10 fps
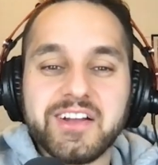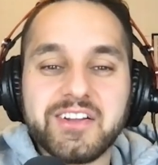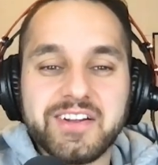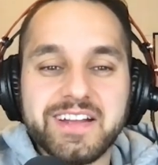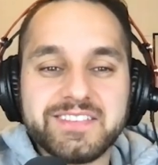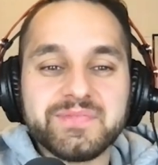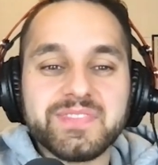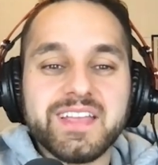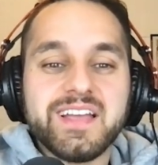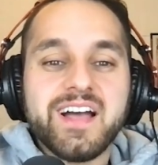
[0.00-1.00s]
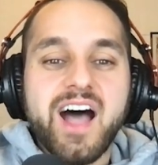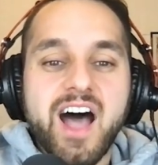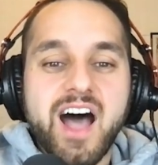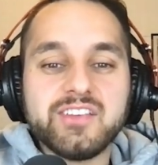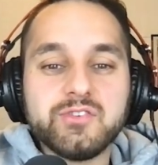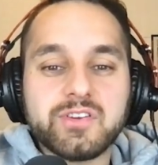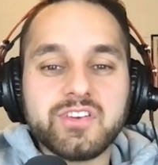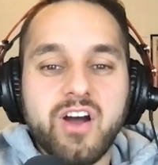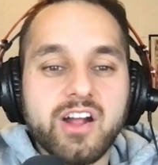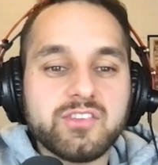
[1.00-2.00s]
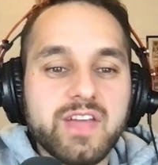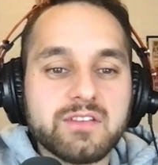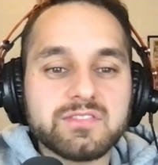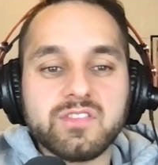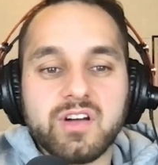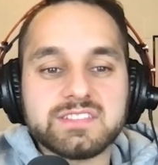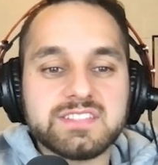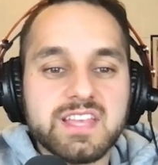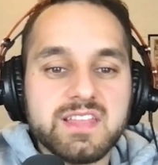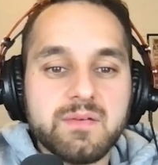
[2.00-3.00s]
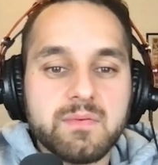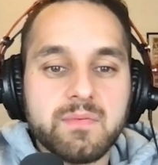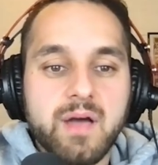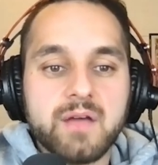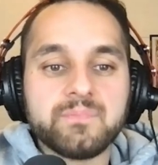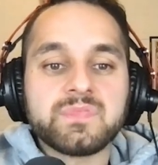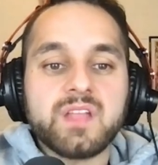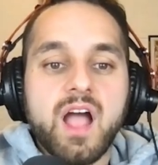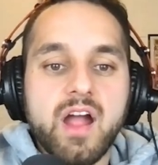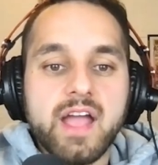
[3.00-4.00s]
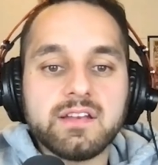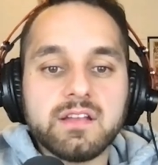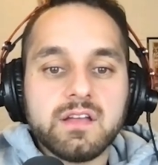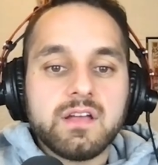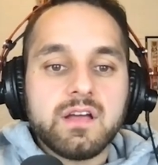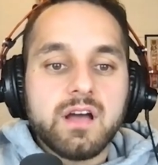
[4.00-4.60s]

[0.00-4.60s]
Hagrid. You can argue that it was a lost city, blah, blah, blah. All right.